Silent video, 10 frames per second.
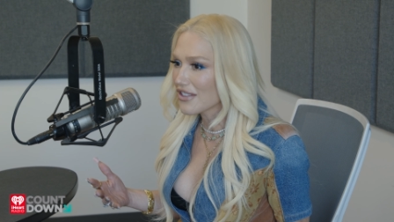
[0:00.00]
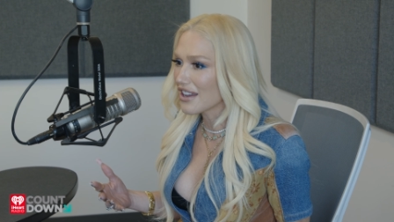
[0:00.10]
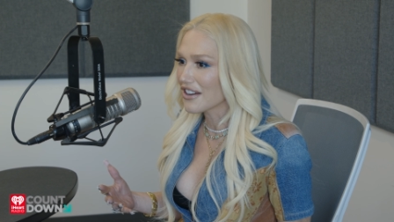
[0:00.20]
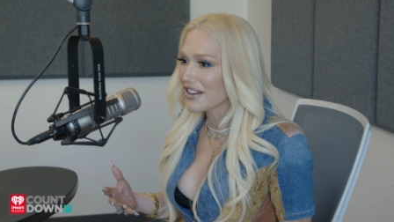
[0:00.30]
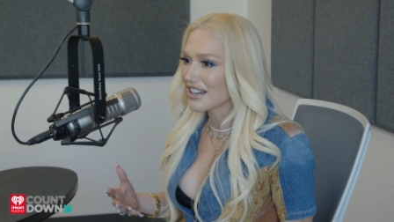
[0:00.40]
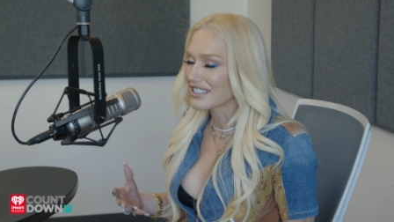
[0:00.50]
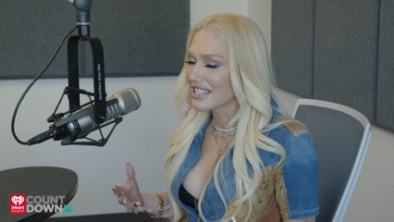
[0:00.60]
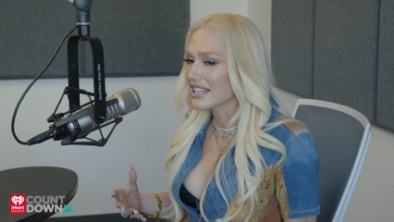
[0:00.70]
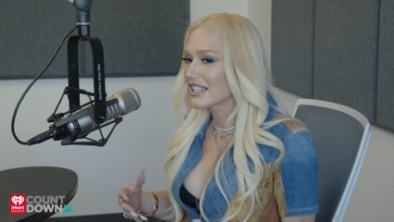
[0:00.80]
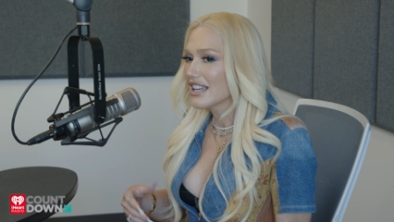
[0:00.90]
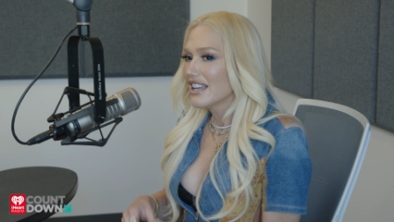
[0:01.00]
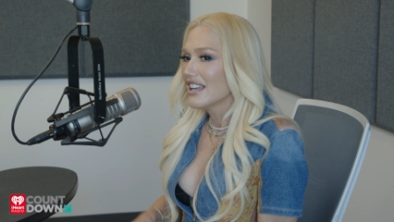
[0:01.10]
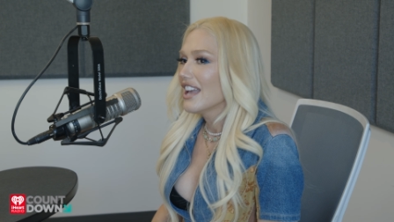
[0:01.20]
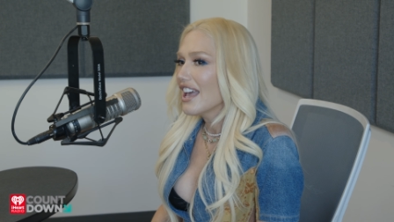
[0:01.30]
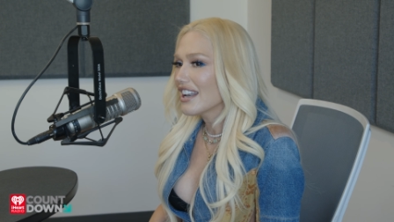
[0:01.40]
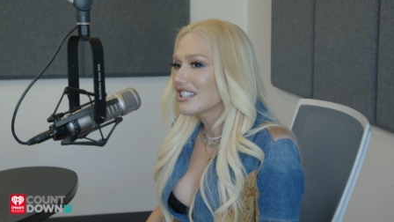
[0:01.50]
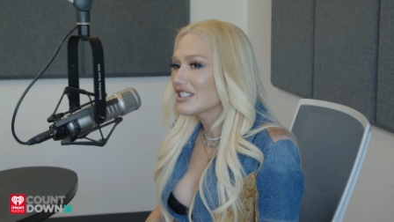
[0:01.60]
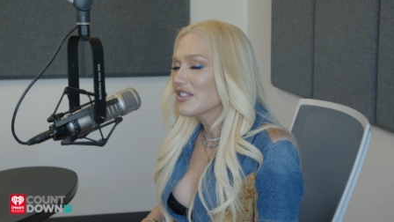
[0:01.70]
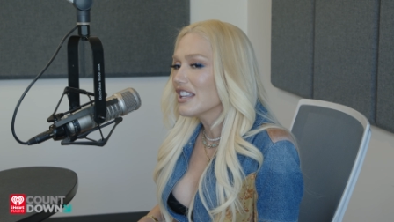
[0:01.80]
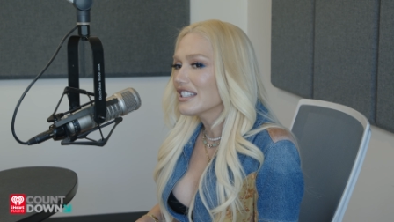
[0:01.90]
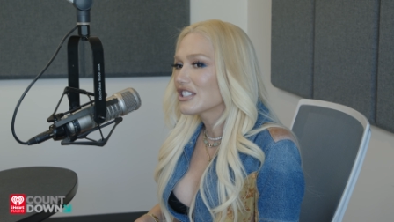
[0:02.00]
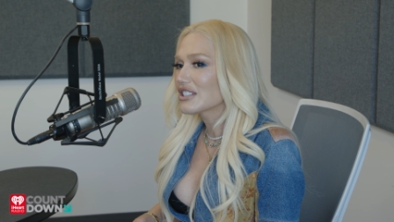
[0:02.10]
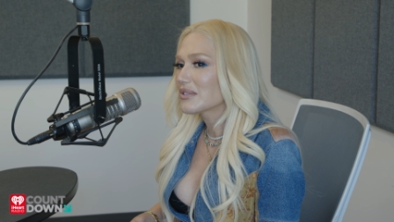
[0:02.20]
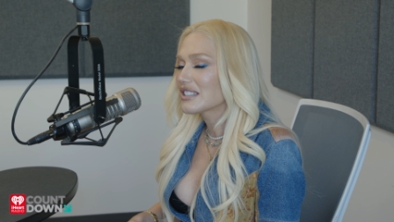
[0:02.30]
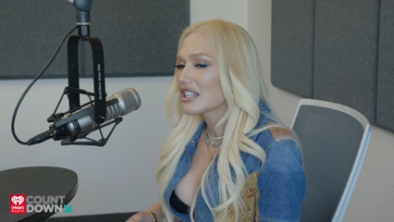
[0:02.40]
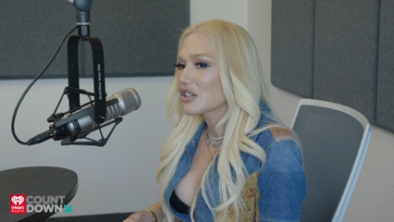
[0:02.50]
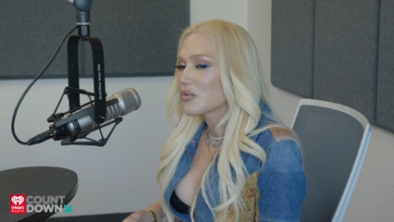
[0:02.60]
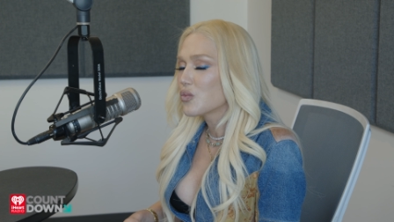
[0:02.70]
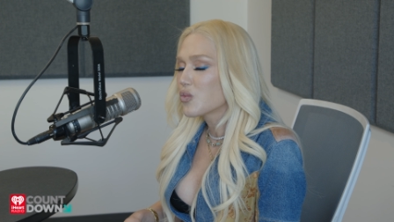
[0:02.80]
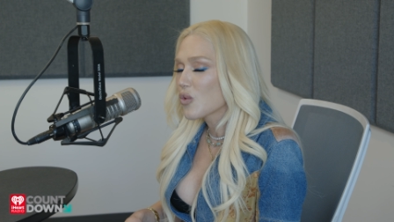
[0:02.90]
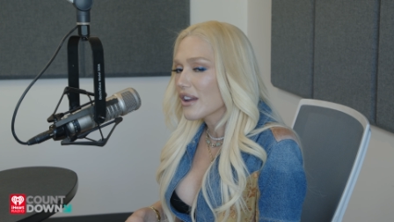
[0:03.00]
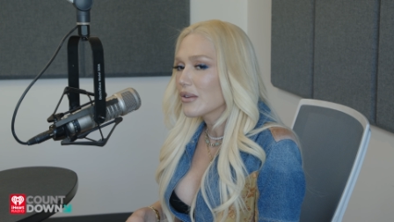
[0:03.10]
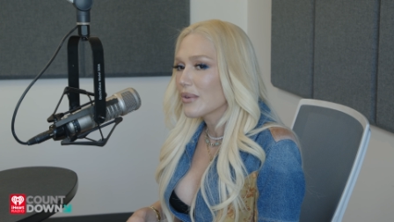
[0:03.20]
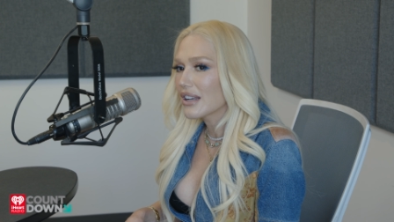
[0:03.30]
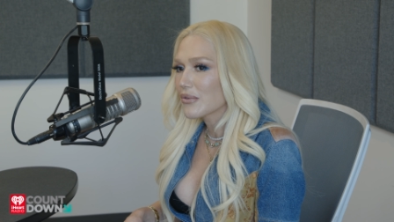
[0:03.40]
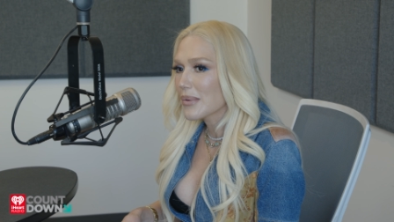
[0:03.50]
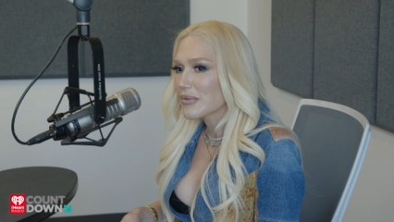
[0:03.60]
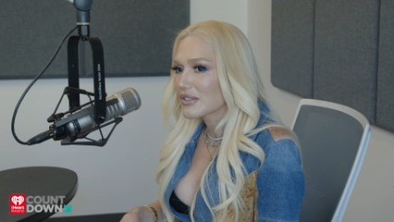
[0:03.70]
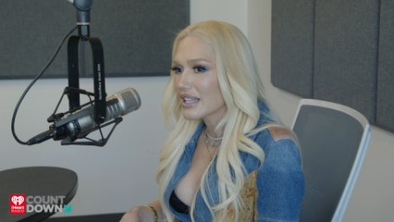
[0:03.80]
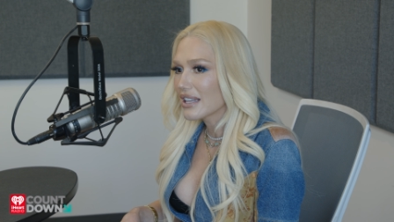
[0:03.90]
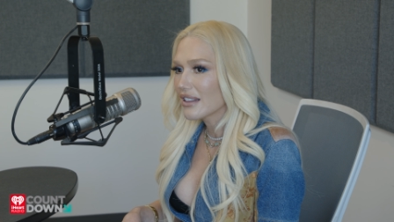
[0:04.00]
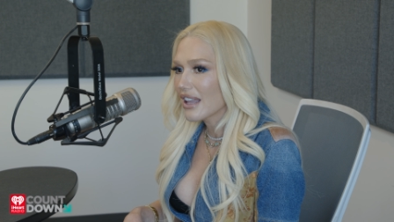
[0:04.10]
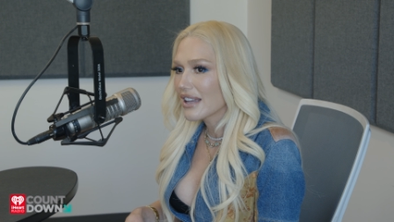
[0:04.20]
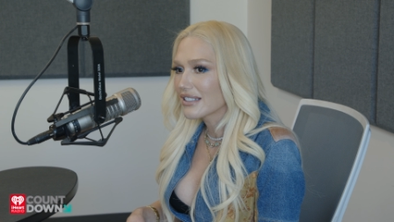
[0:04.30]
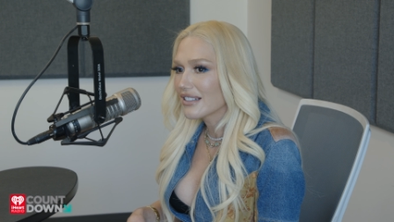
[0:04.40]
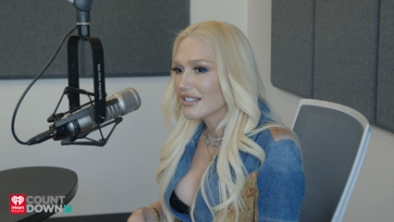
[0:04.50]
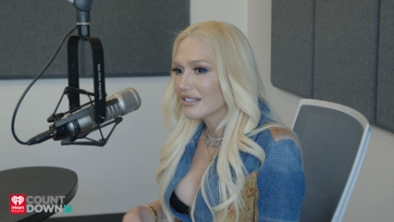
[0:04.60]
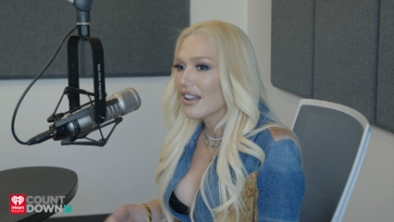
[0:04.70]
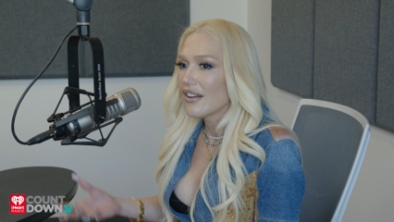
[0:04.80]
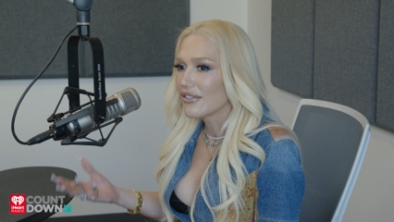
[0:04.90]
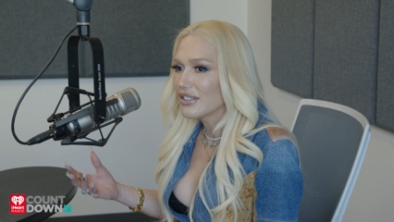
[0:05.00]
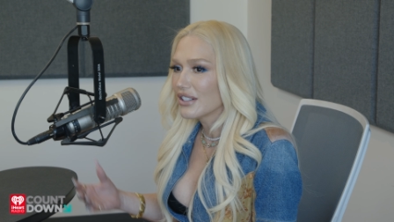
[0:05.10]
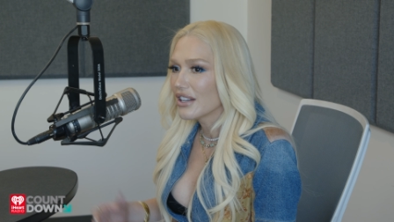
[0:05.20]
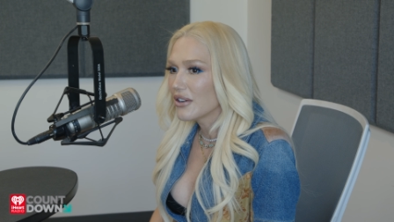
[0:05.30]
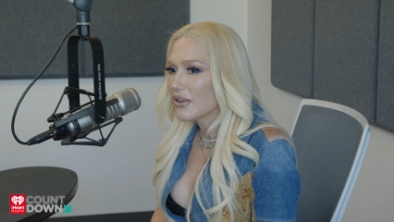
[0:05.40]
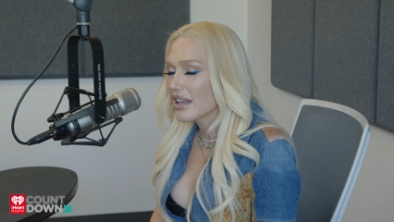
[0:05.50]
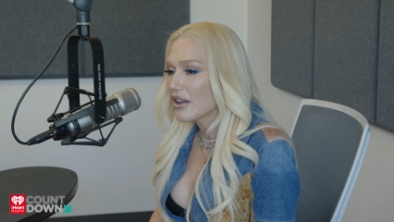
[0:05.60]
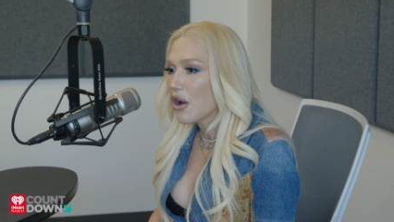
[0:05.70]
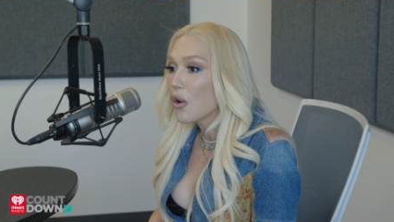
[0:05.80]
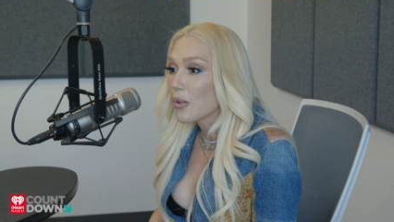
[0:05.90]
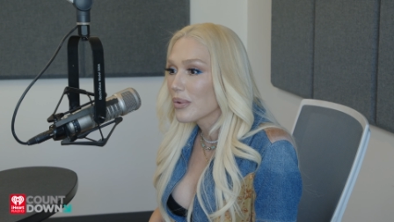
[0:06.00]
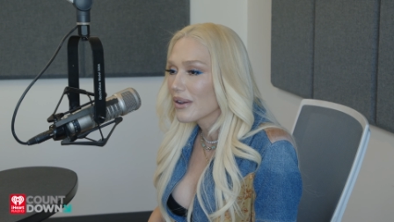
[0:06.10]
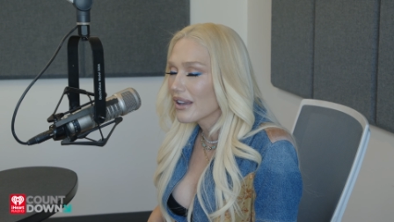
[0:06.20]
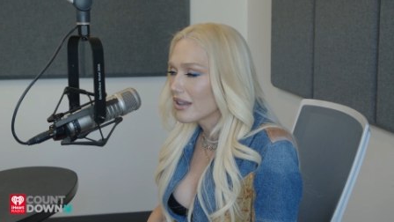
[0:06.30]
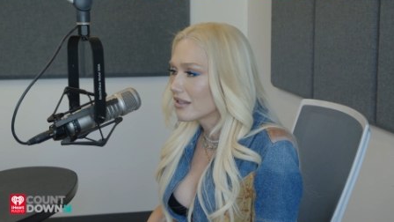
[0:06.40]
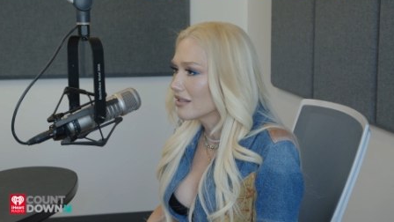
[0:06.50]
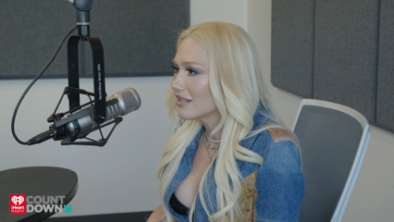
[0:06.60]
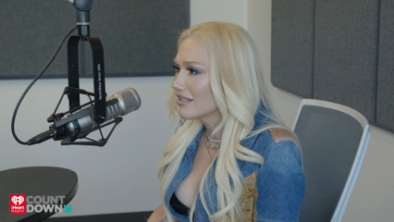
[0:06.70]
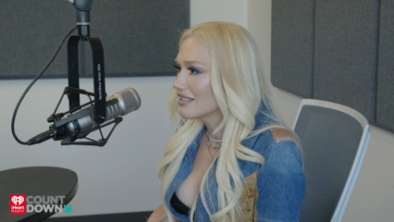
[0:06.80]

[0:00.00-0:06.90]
there. And it's like, and I just feel like it just was such a great way to represent like love, you know, and hope and